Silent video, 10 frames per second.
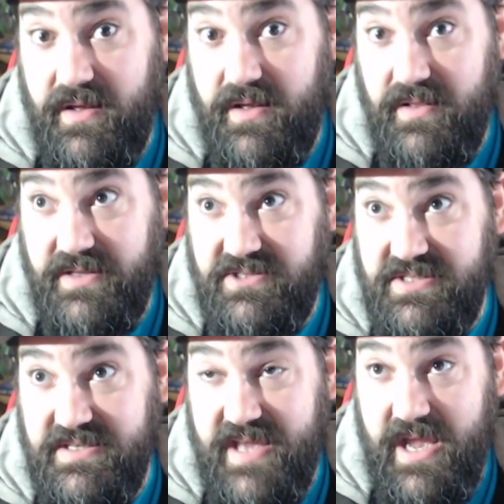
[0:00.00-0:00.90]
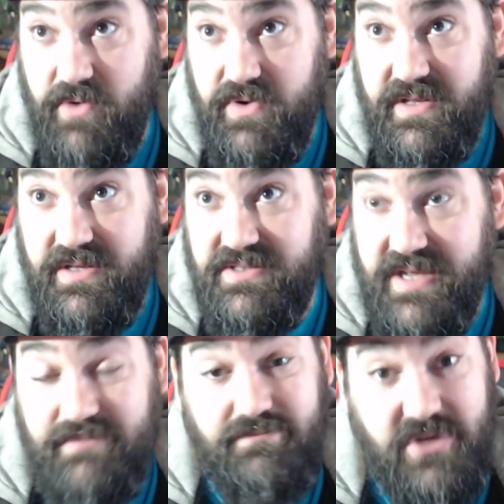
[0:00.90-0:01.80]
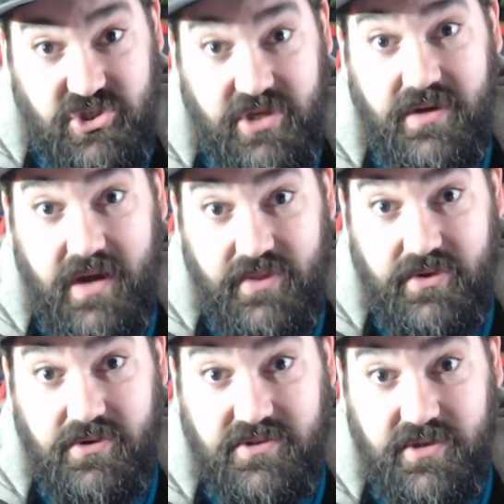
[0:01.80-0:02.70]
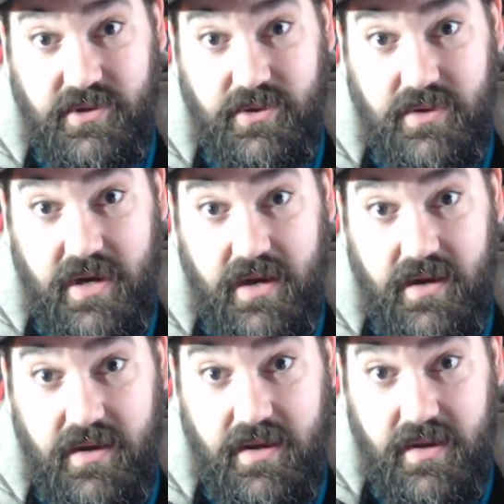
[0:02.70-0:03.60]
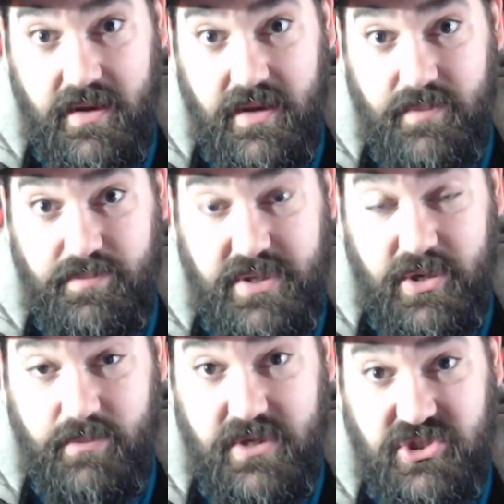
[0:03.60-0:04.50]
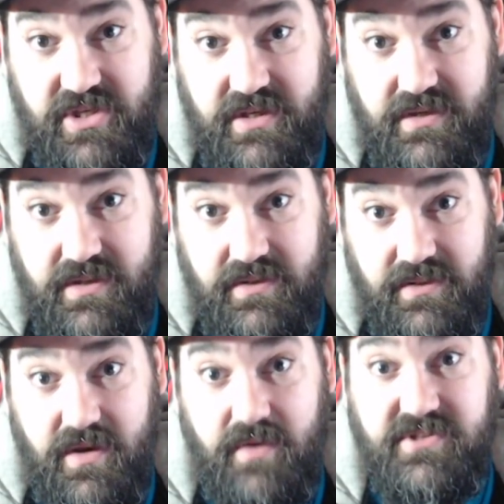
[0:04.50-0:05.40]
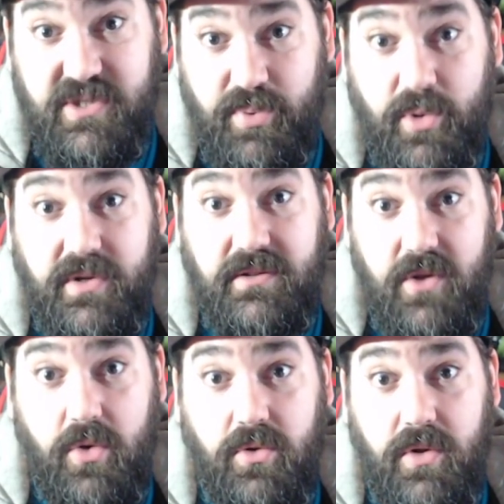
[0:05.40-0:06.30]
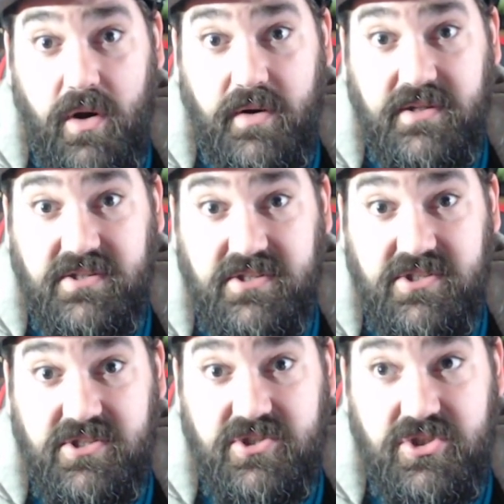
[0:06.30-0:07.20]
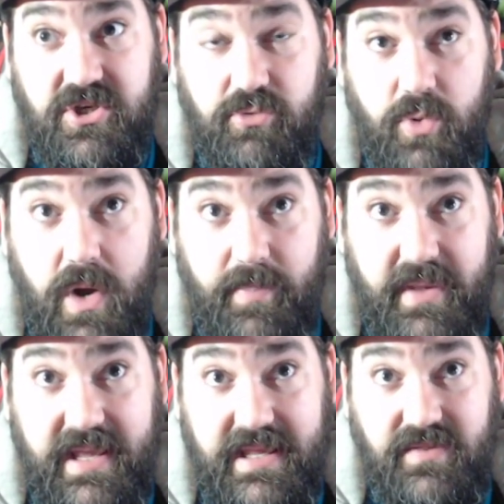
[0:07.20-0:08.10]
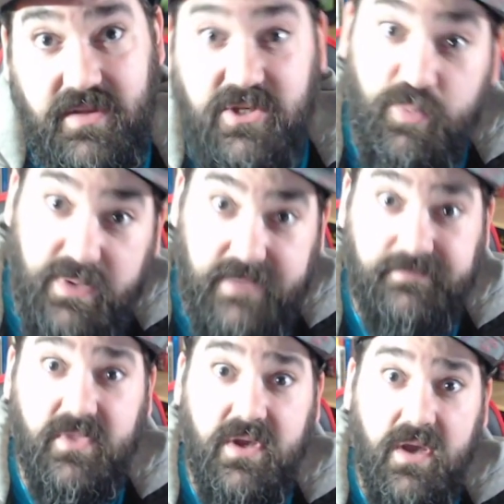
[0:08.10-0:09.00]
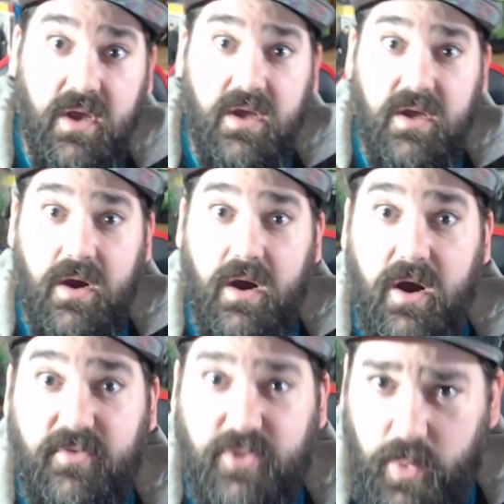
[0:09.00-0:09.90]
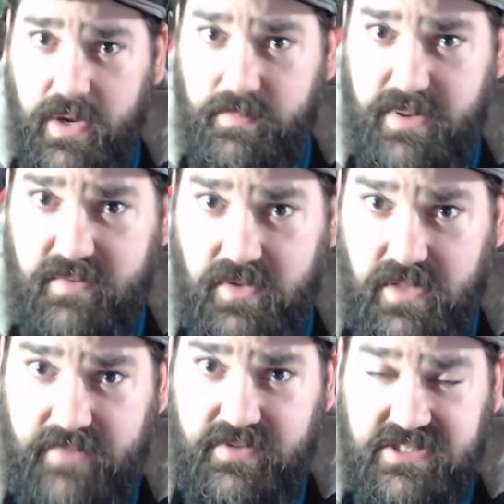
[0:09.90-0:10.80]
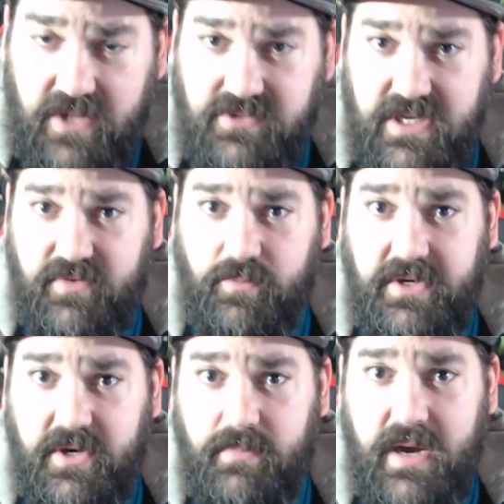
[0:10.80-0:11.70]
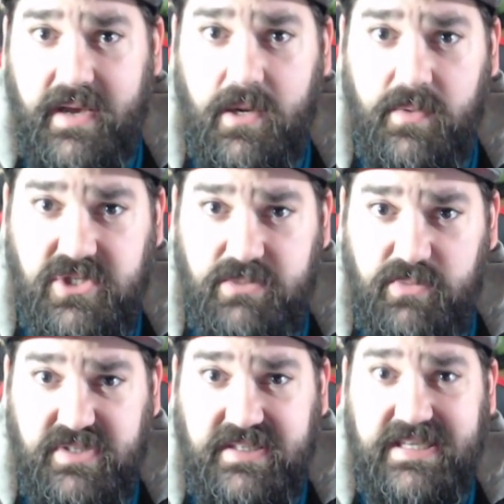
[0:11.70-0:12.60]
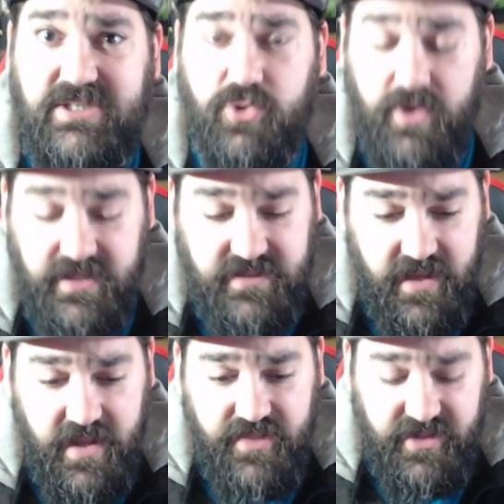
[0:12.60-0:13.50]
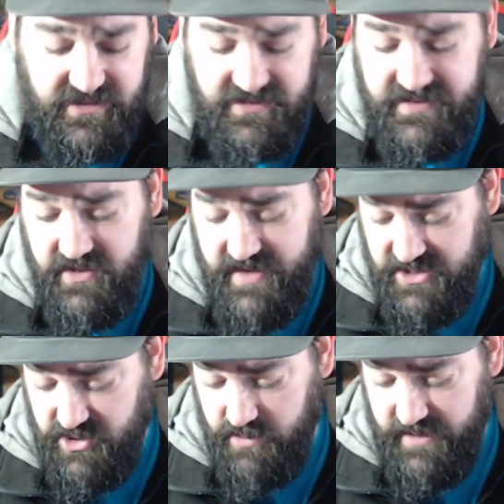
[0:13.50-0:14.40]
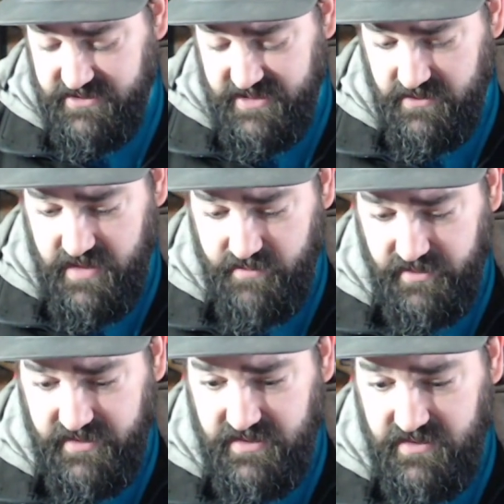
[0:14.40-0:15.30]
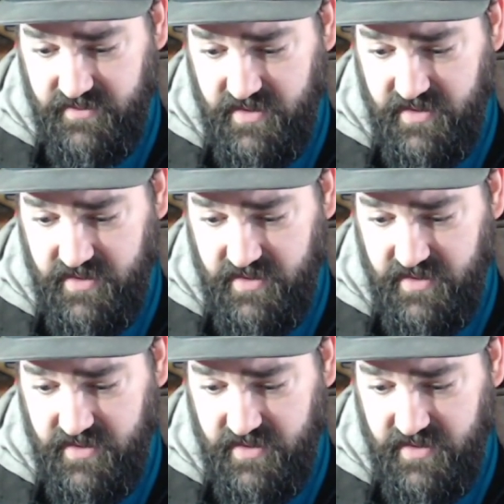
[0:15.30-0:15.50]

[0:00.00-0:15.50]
Let's see, Karen is a Michigan author, so pure Michigan, loves supporting local artists. She grew up in the UP for quite a bit of her life, it sounds like, from reading her bio, and she moved to Detroit. This is an international bestseller, I believe.